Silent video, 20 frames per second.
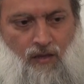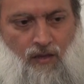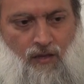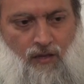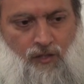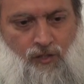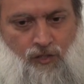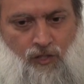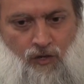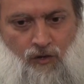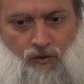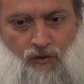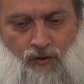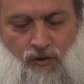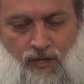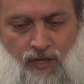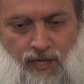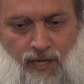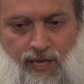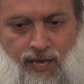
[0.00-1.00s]
And
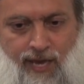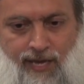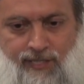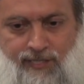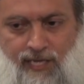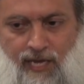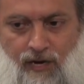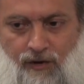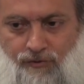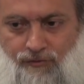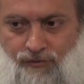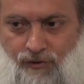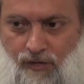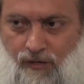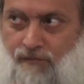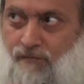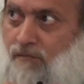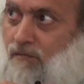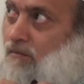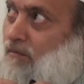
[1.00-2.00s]
so he heads out
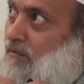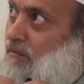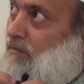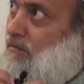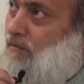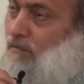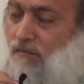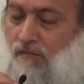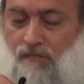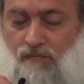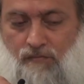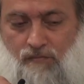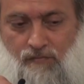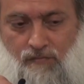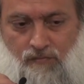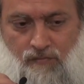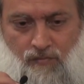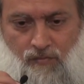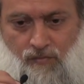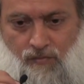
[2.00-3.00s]
from
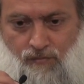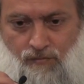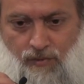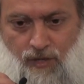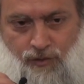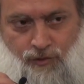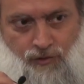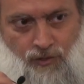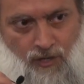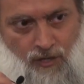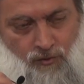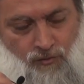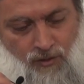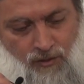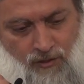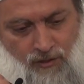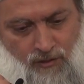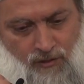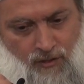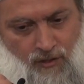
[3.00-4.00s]
Basra
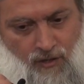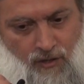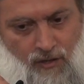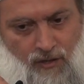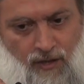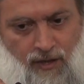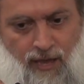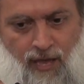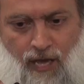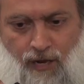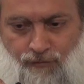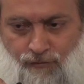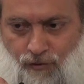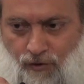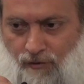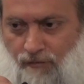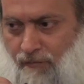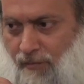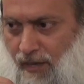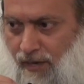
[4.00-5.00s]
with a
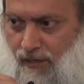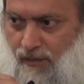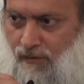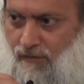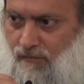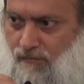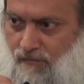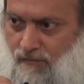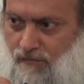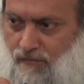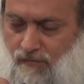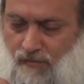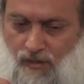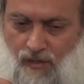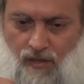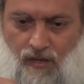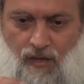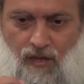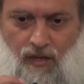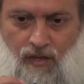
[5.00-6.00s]
handful of men.
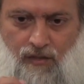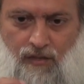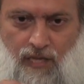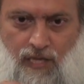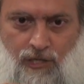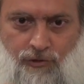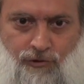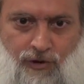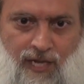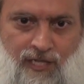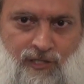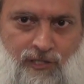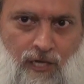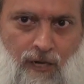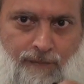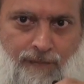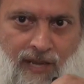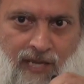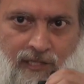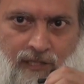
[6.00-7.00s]
They dress
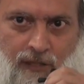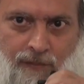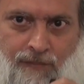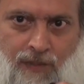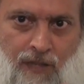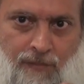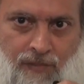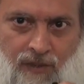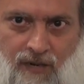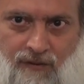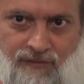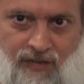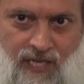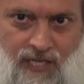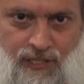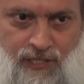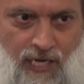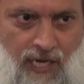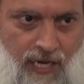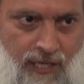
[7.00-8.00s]
up as the people of
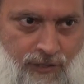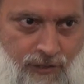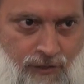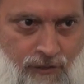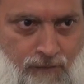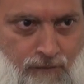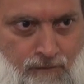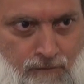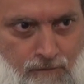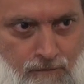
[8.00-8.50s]
Hijaz.